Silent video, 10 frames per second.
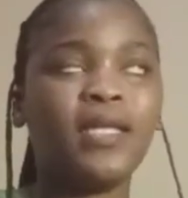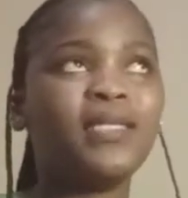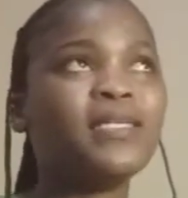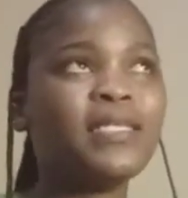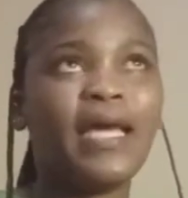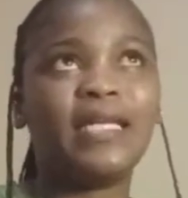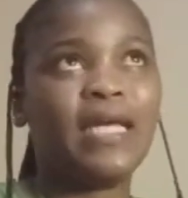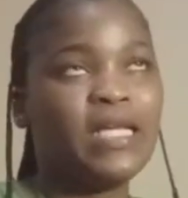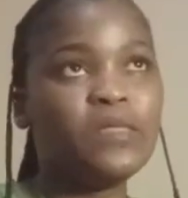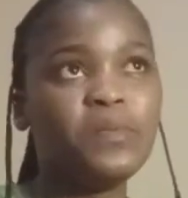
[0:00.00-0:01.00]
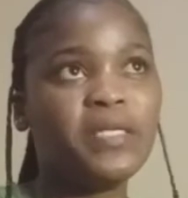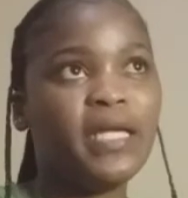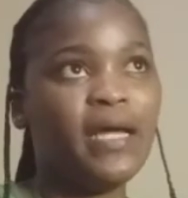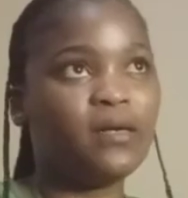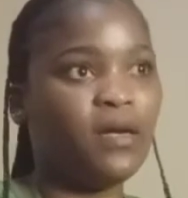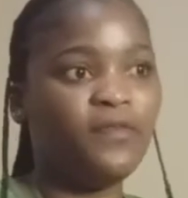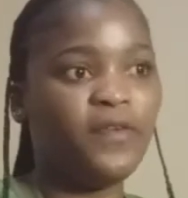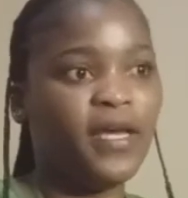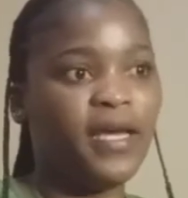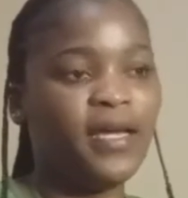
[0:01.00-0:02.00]
this year it has been a rough
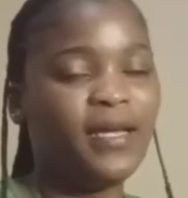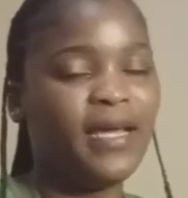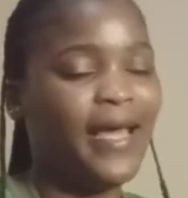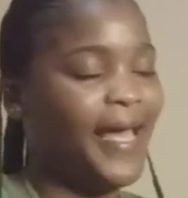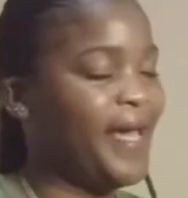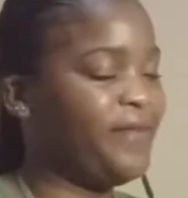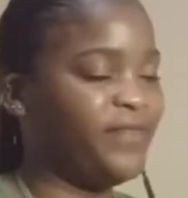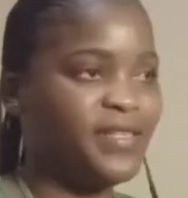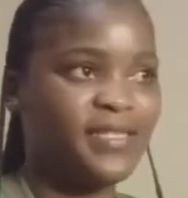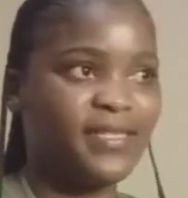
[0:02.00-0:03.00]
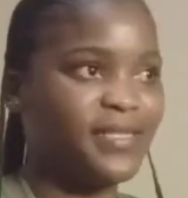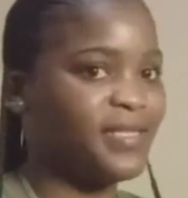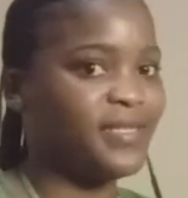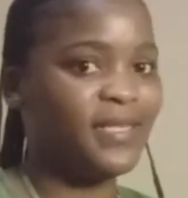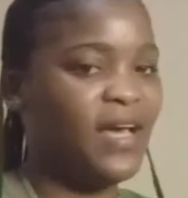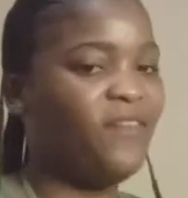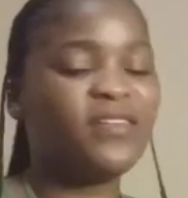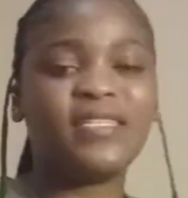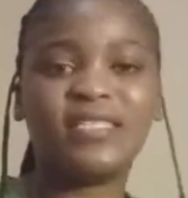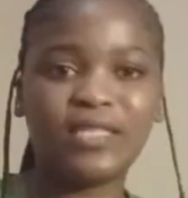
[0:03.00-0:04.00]
year ever since
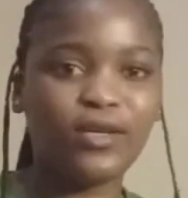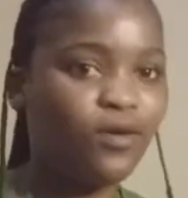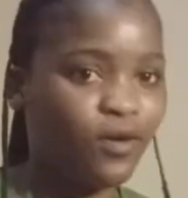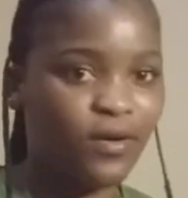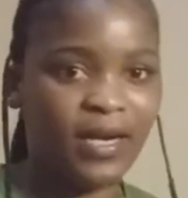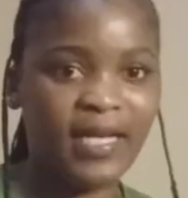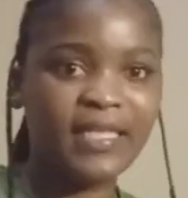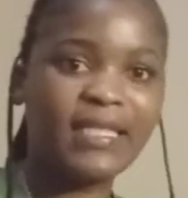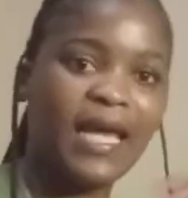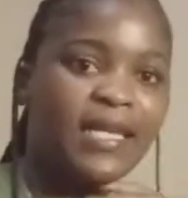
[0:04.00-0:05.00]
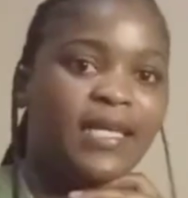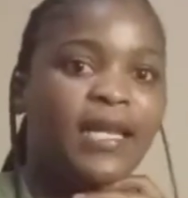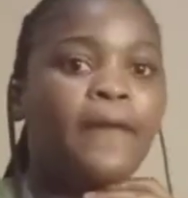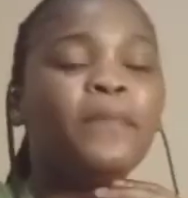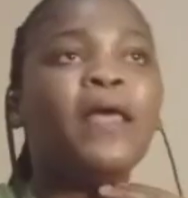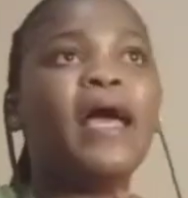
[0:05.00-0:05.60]
corona iqalile.